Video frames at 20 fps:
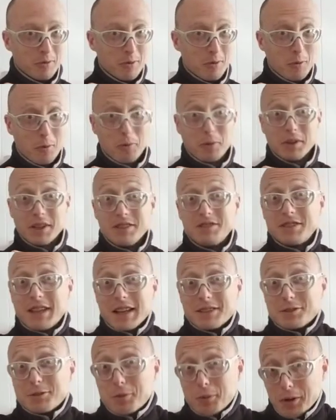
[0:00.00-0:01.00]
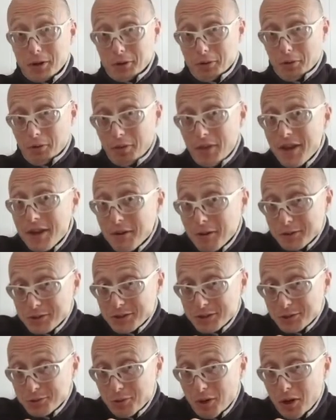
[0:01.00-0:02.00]
or at least gets critical thinkers
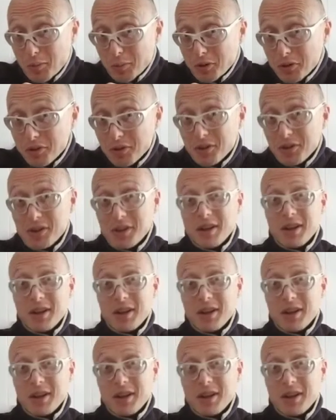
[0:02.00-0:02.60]
in trouble,